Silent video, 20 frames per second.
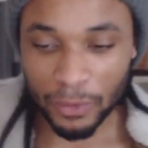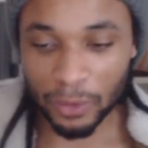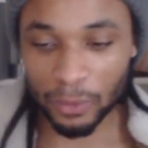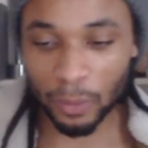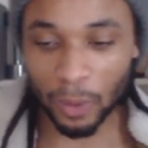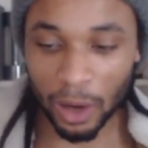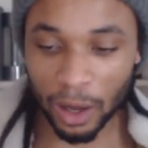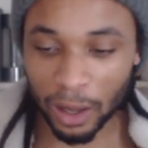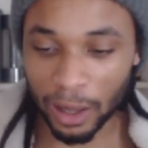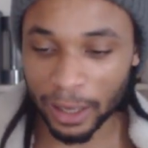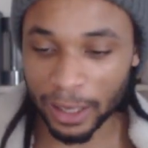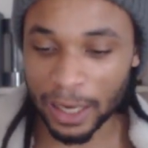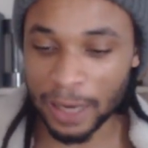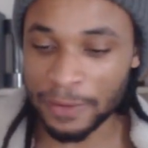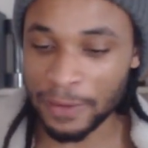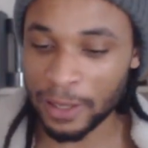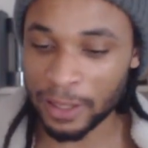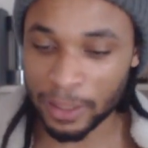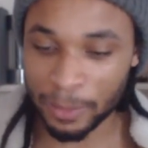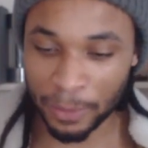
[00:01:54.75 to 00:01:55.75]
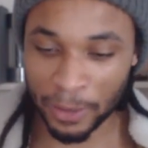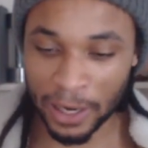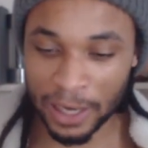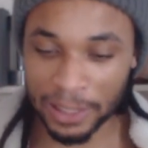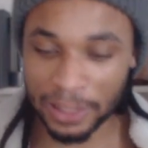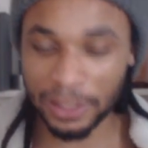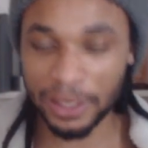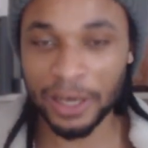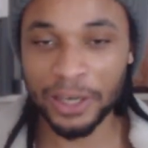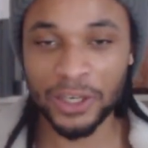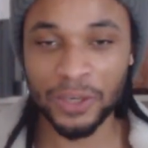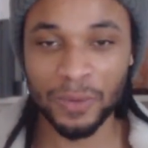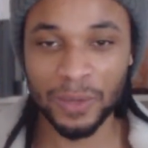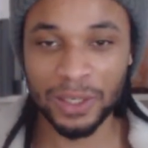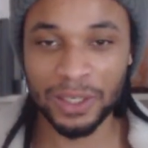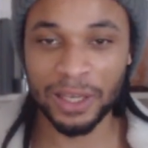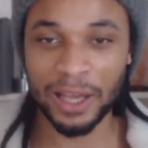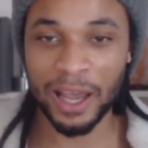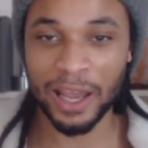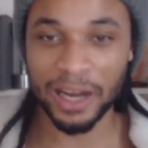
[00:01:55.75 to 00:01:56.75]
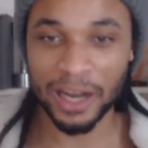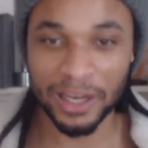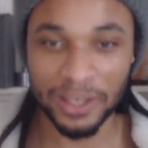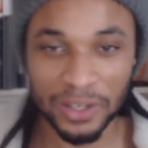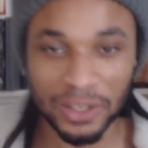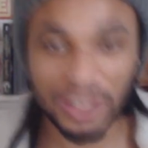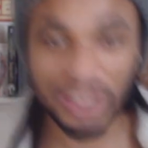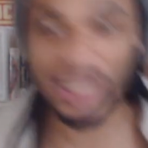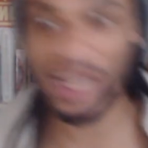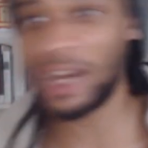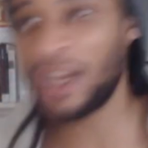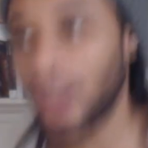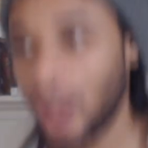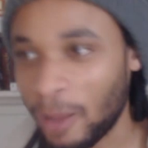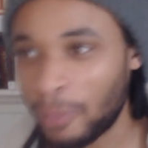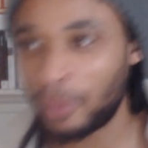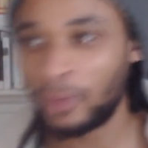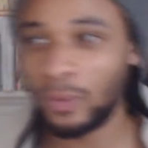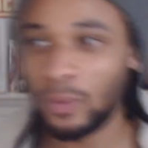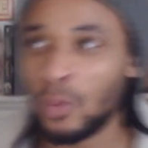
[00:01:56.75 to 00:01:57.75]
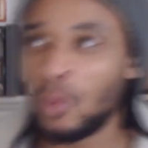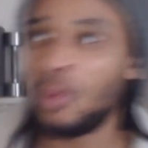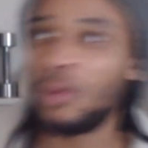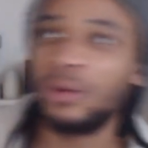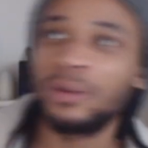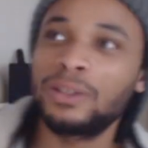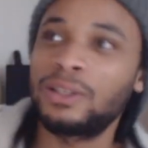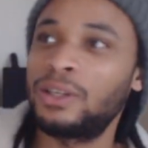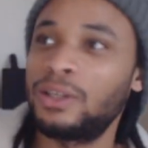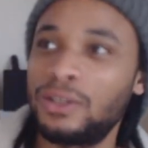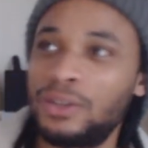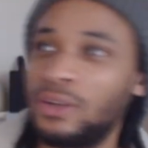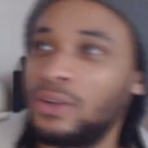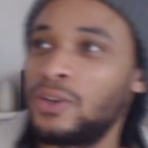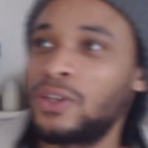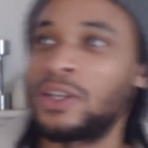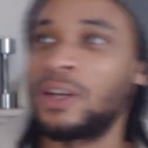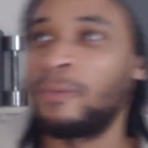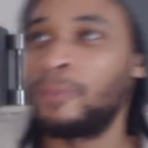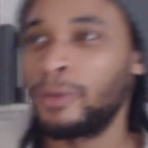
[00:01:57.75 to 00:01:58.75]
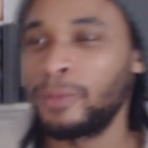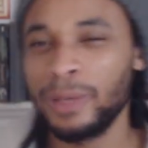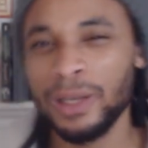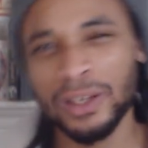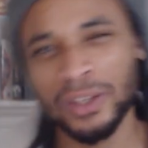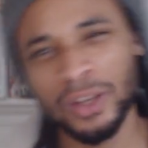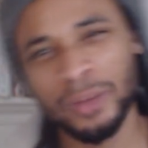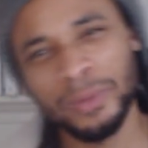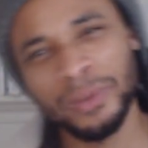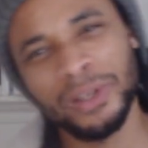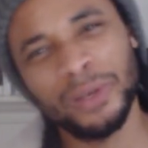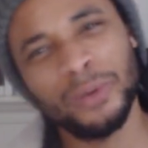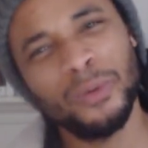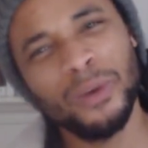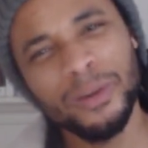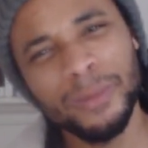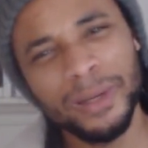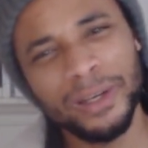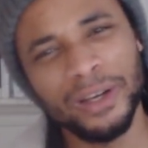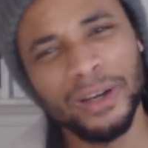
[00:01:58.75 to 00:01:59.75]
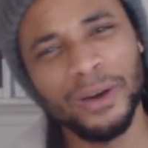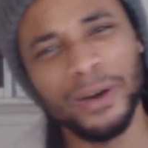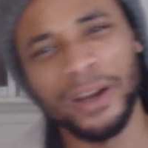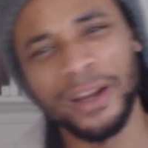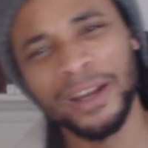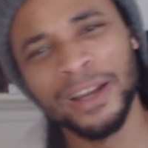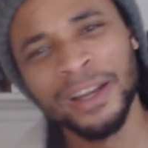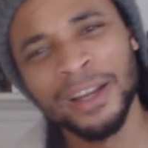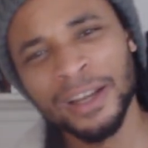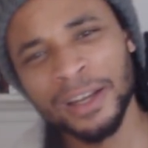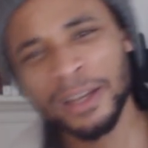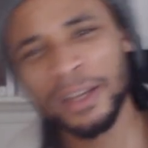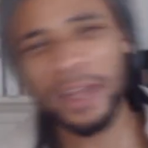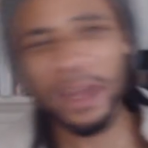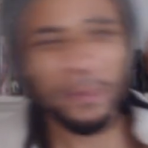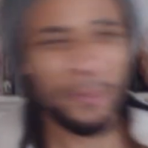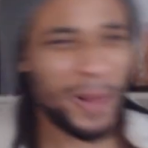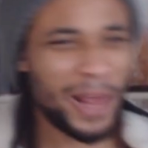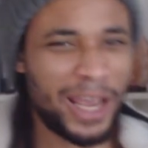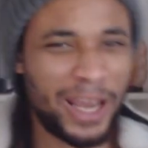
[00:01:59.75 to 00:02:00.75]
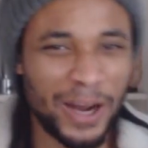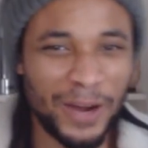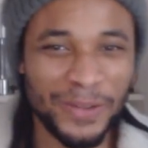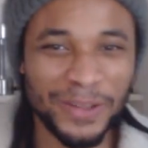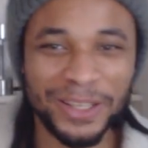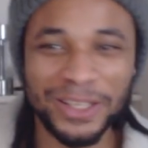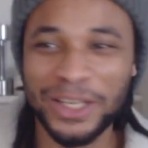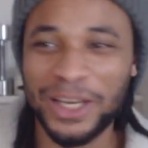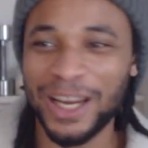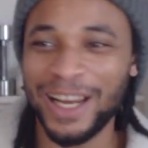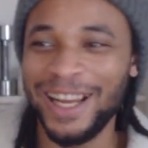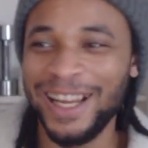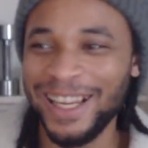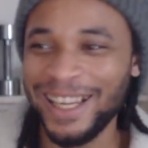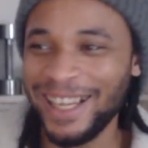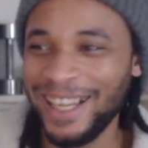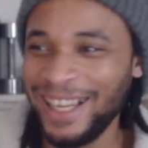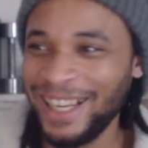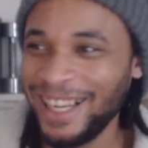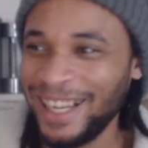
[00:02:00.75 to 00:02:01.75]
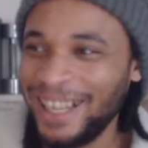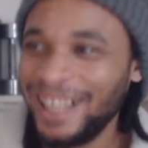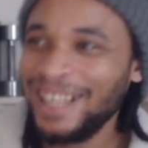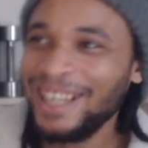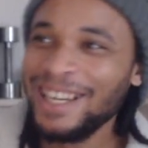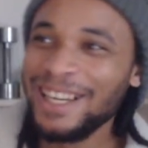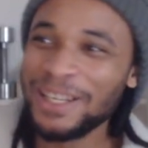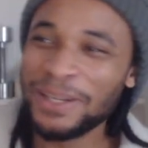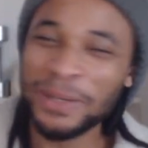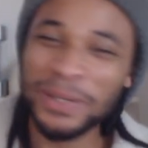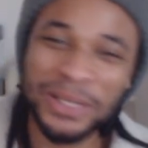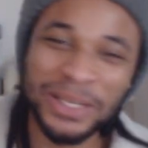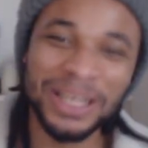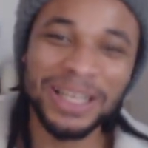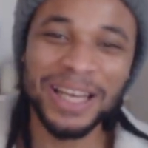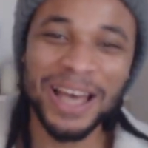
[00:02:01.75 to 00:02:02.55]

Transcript: work, and then the procrastination would set in, and I just get up and walk to do something. When I stop, it's like, where am I going? Get back on the chair. So I sit